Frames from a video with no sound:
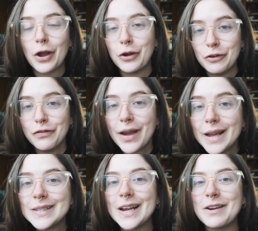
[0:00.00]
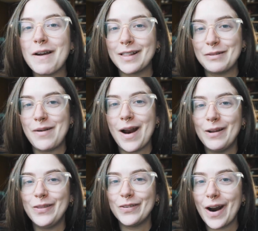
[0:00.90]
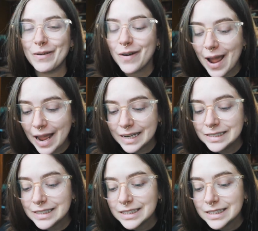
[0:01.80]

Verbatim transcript: a good fit and you had them round the right way,